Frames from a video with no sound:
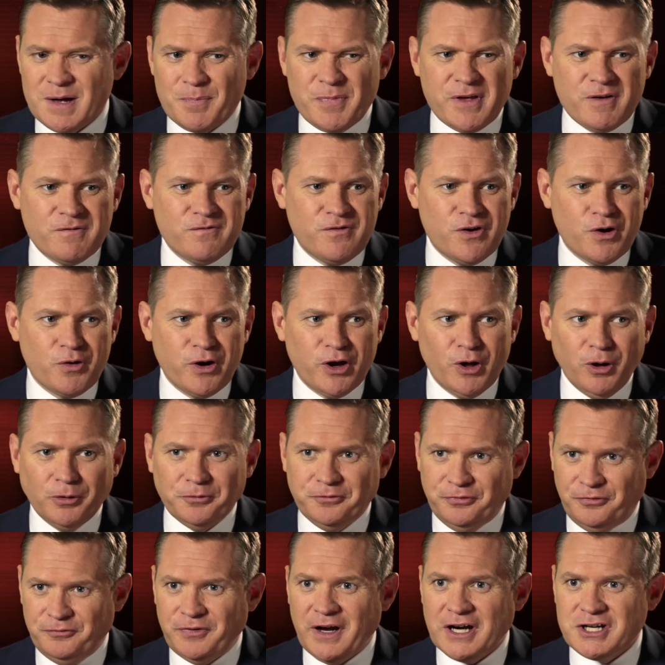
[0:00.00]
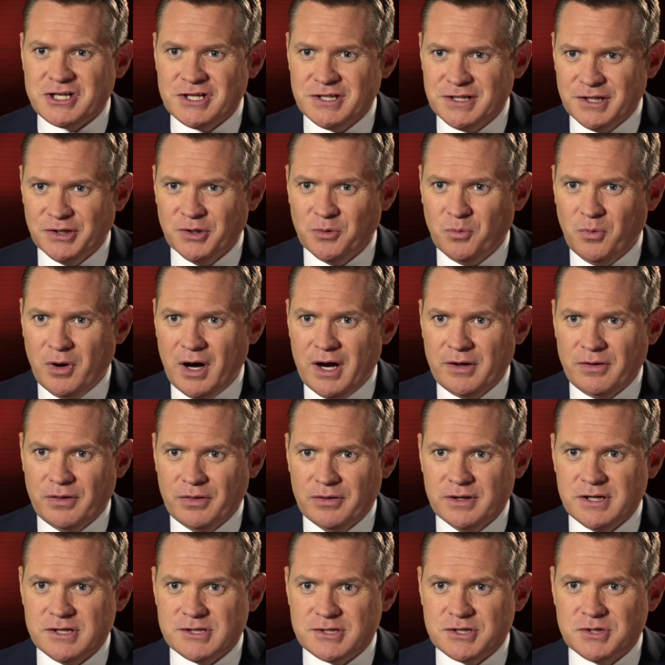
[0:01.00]
something very old fashioned in the way
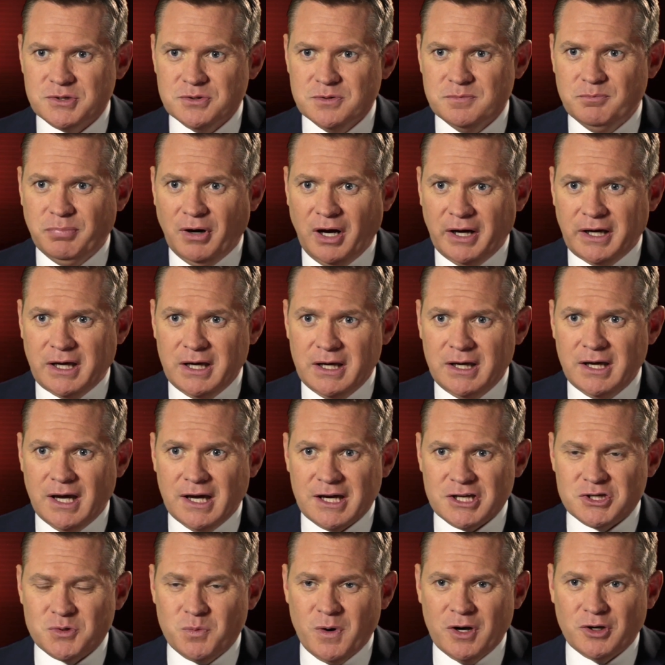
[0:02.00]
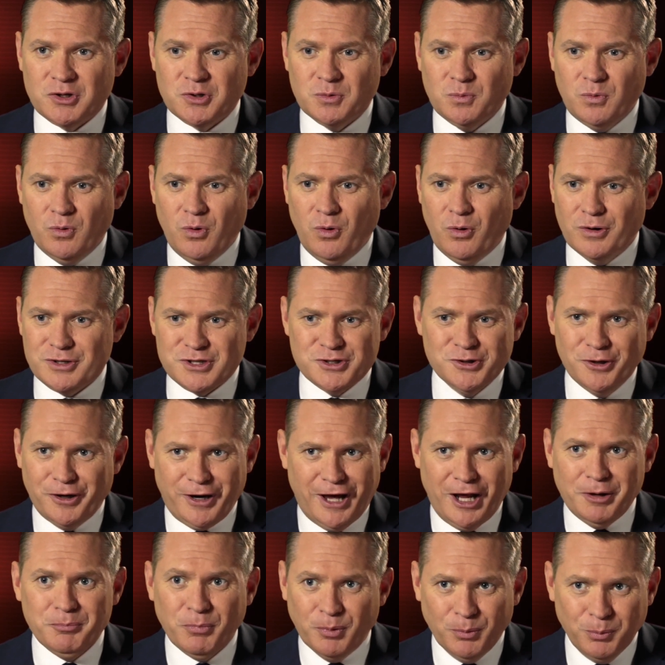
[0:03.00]
that these two biker gangs went to war. It's not
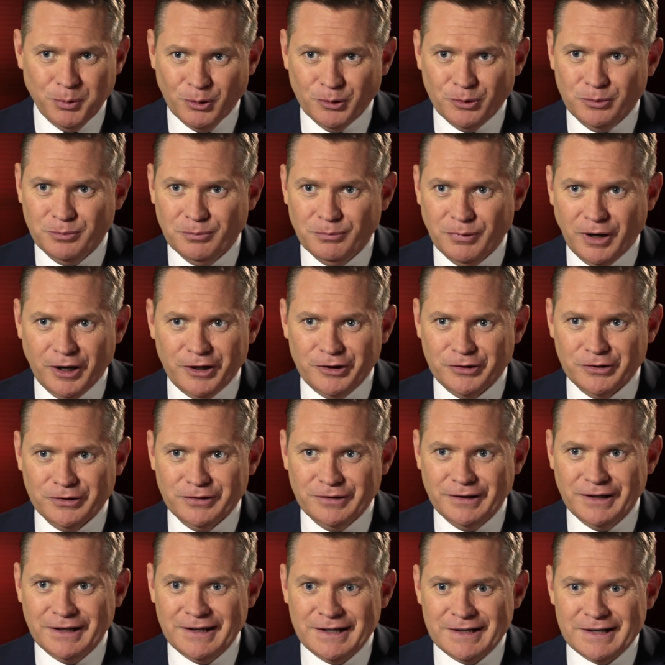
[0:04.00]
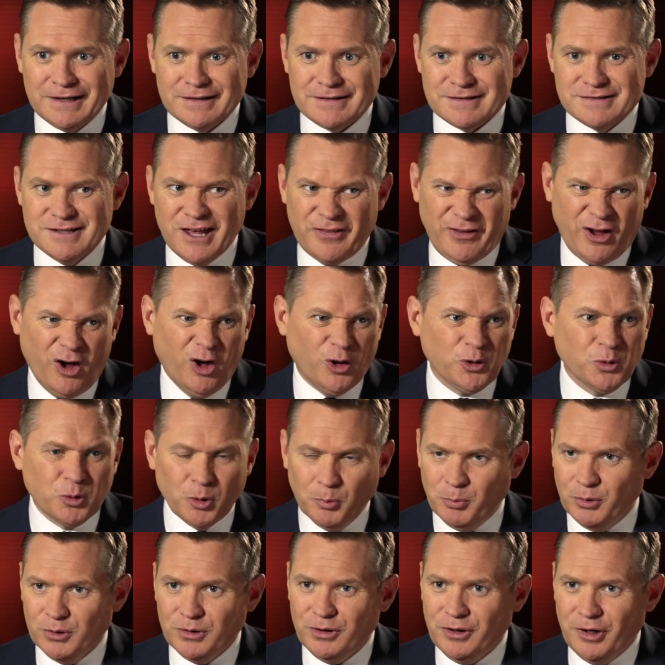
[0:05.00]
admirable, mind you. There's nothing
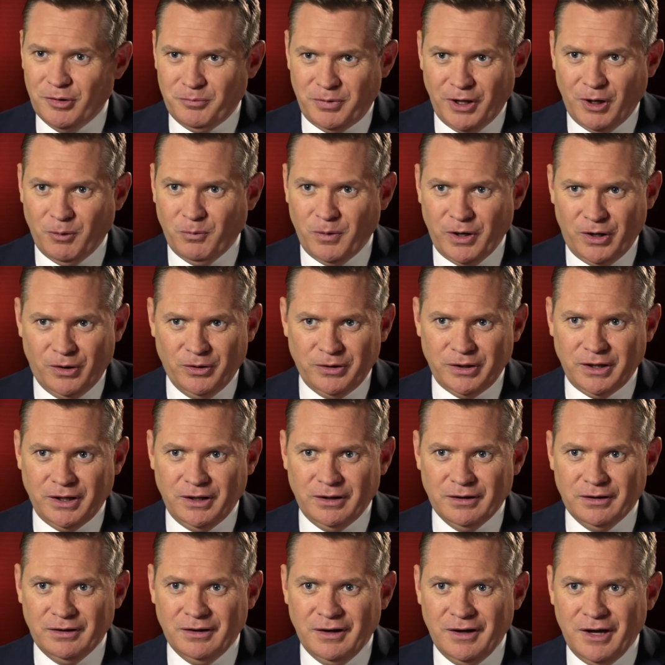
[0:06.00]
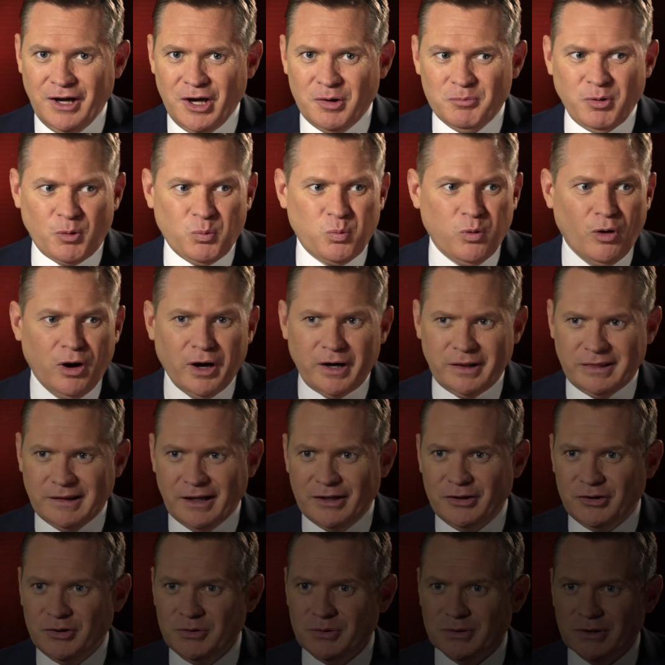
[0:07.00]
honourable about what went on here. But why did
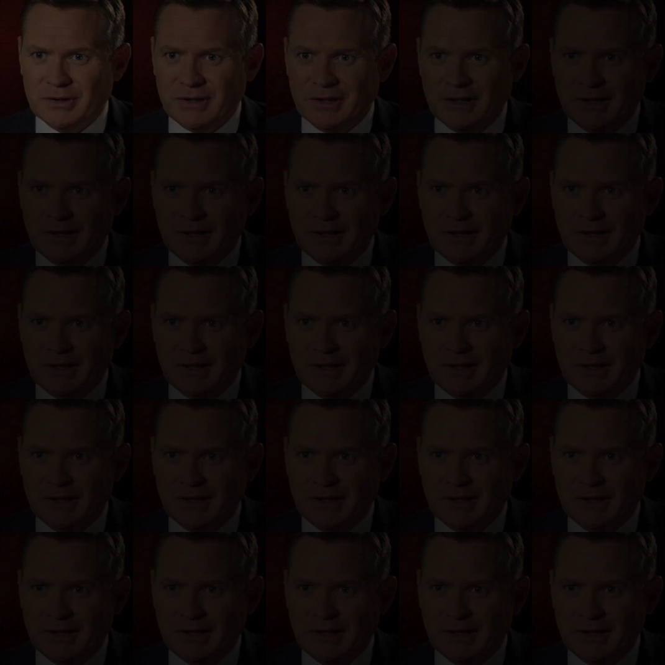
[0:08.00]
they do it?